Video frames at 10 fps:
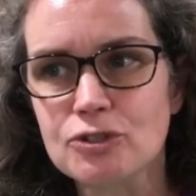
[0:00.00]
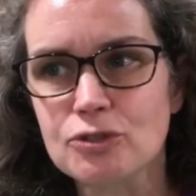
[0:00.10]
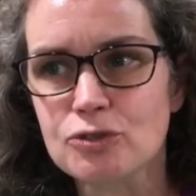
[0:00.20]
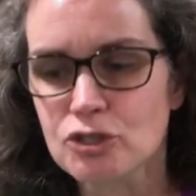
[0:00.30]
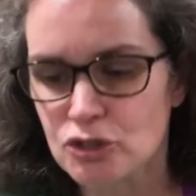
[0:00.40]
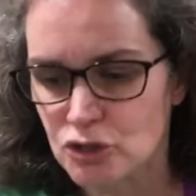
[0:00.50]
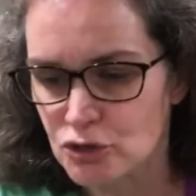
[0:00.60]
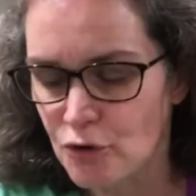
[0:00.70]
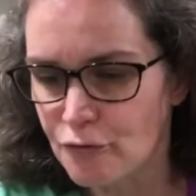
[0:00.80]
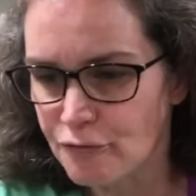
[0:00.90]
you just are
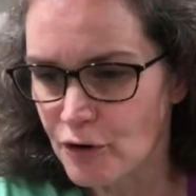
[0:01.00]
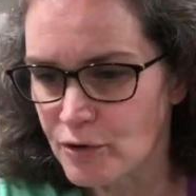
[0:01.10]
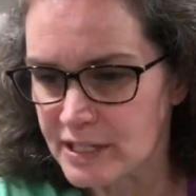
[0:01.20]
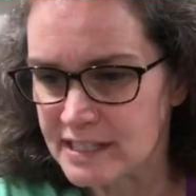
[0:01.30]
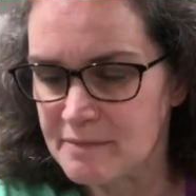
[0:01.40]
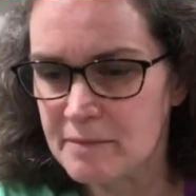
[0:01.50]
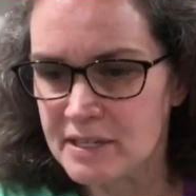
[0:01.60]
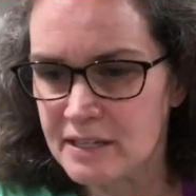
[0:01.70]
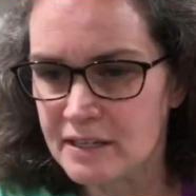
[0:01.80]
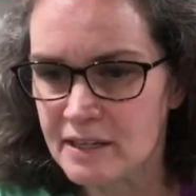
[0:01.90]
so focused that
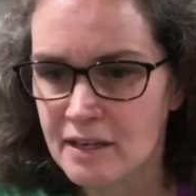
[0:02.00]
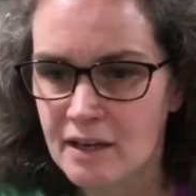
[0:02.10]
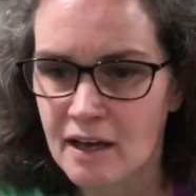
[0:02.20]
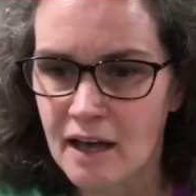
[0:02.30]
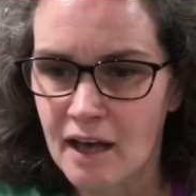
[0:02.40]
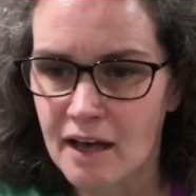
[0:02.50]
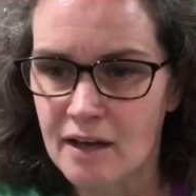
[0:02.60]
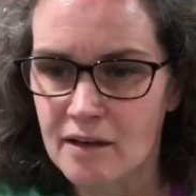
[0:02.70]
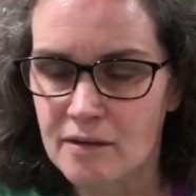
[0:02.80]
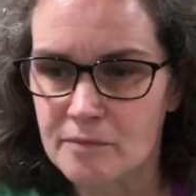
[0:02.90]
maybe
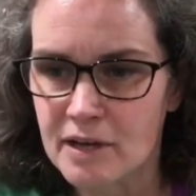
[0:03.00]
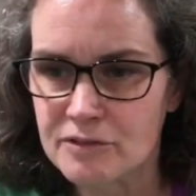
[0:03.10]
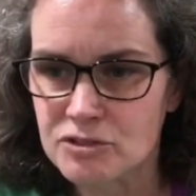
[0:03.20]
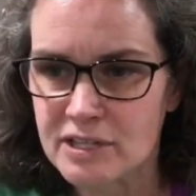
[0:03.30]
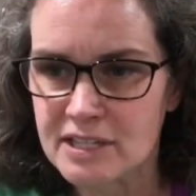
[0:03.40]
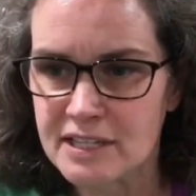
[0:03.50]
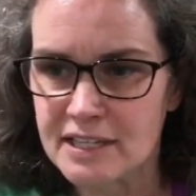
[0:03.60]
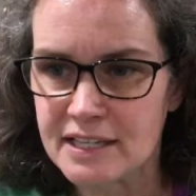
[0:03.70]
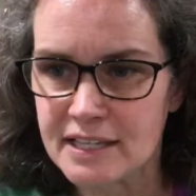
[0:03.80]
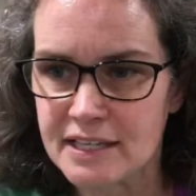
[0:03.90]
um, I was trying to
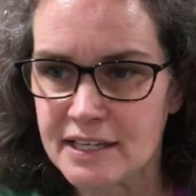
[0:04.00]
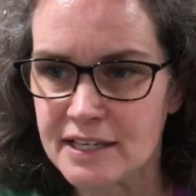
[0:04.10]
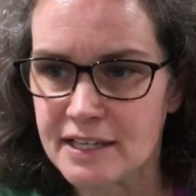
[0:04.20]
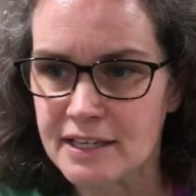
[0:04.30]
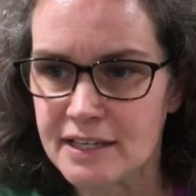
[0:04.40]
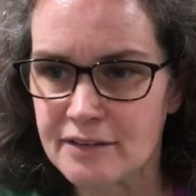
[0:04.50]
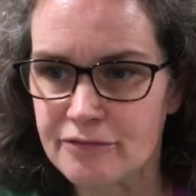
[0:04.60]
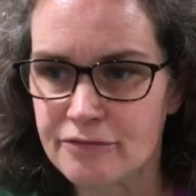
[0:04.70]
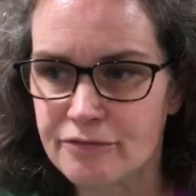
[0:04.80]
think if